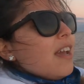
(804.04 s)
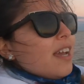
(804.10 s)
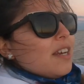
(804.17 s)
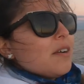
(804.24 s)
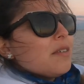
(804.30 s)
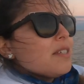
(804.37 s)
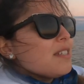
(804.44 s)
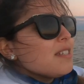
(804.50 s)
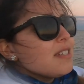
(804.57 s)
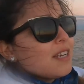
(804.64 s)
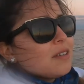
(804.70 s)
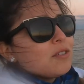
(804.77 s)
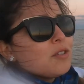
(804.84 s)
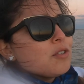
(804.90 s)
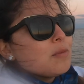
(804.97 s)
I know it doesn't
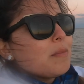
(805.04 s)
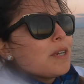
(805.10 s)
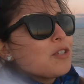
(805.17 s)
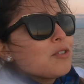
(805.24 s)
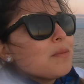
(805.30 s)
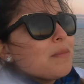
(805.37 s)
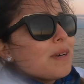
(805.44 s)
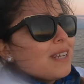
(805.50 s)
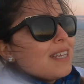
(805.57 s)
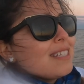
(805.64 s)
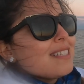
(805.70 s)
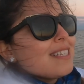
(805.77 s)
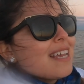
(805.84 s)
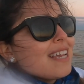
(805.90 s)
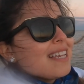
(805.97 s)
sound too special, but
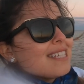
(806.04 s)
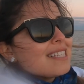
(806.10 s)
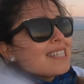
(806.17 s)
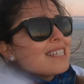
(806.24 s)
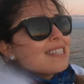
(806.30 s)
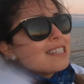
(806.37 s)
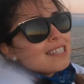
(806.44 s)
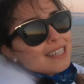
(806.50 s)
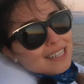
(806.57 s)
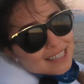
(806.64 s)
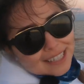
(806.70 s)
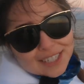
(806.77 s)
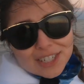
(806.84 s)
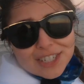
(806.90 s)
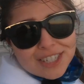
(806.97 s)
it tastes
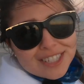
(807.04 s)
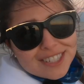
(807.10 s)
delicious.